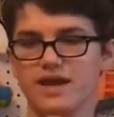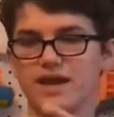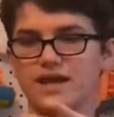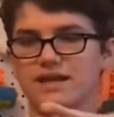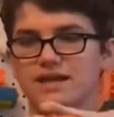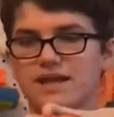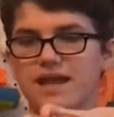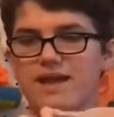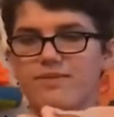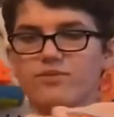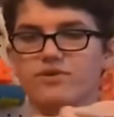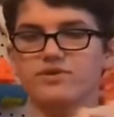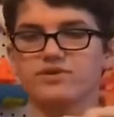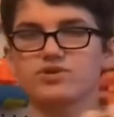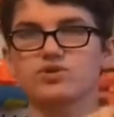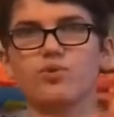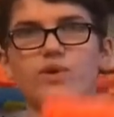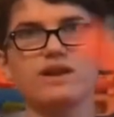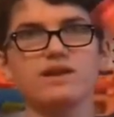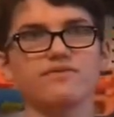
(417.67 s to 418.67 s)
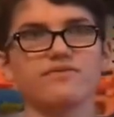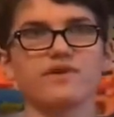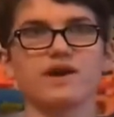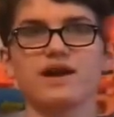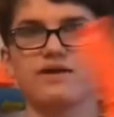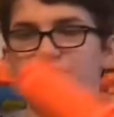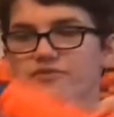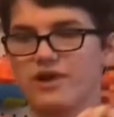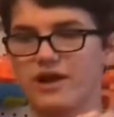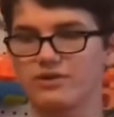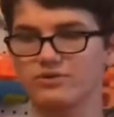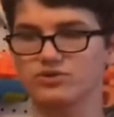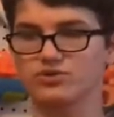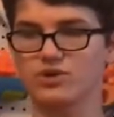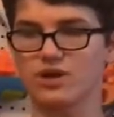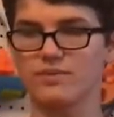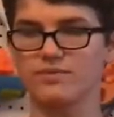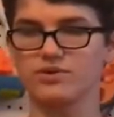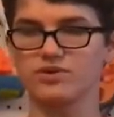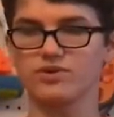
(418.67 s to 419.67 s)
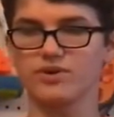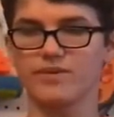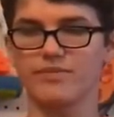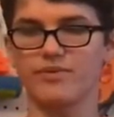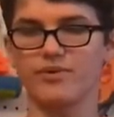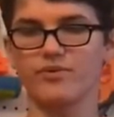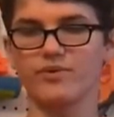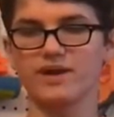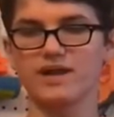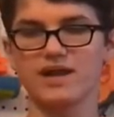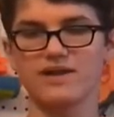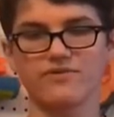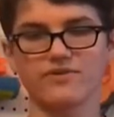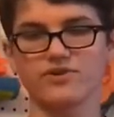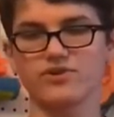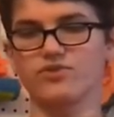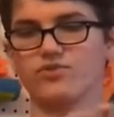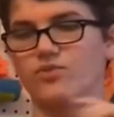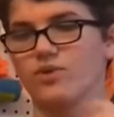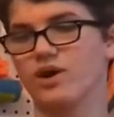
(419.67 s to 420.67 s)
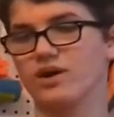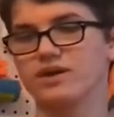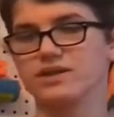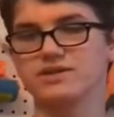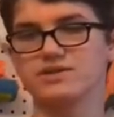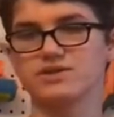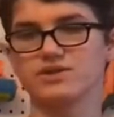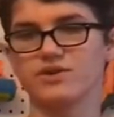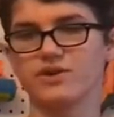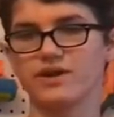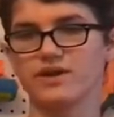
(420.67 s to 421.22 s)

It came with a 25 round drum, but you can put whatever you want into